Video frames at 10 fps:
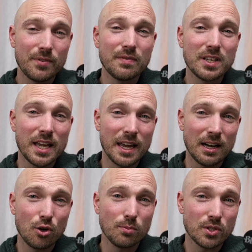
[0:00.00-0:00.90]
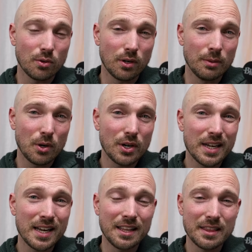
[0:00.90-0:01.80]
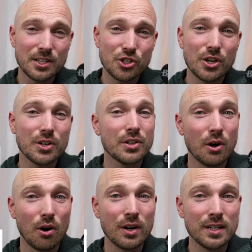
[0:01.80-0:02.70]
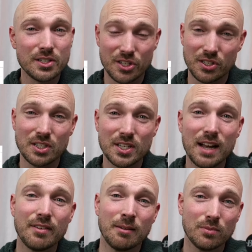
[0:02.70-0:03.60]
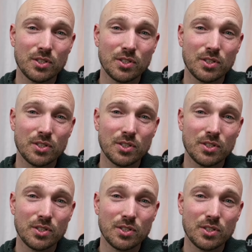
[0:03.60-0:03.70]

fifty-eight homes that are on the market, and this year there are sixty-seven.